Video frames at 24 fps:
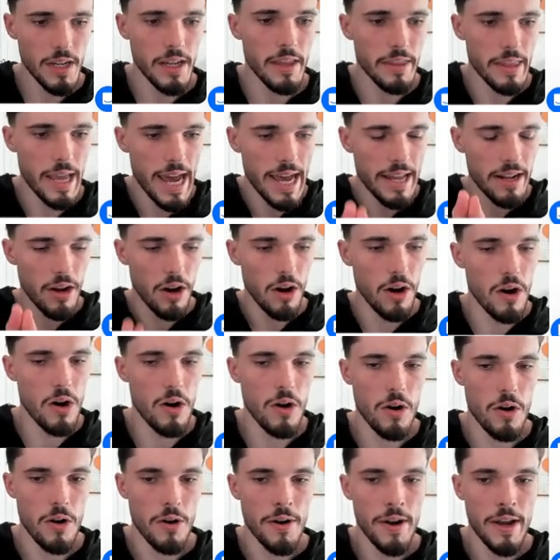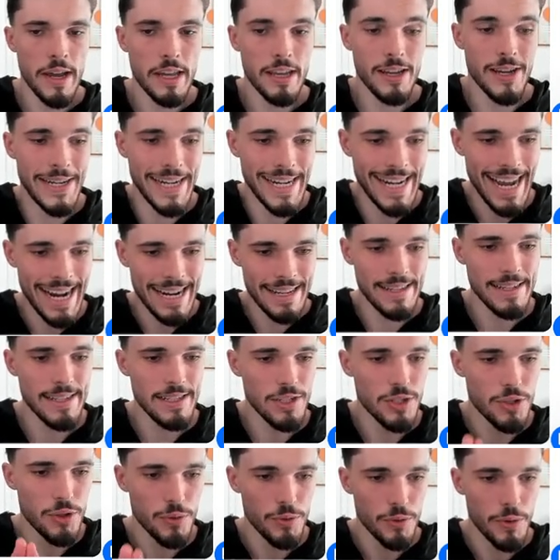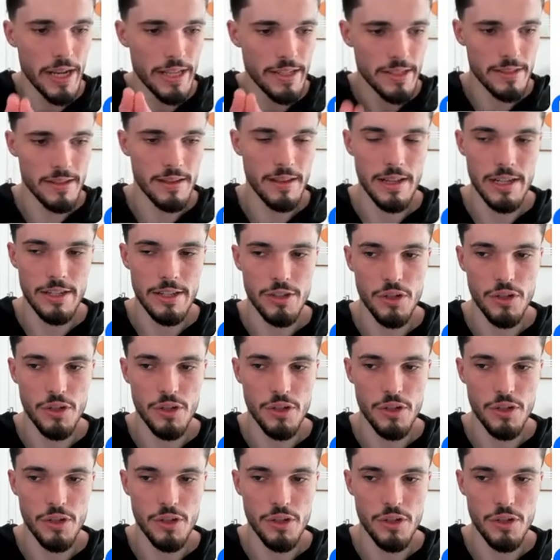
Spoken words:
that are connected to Instantly.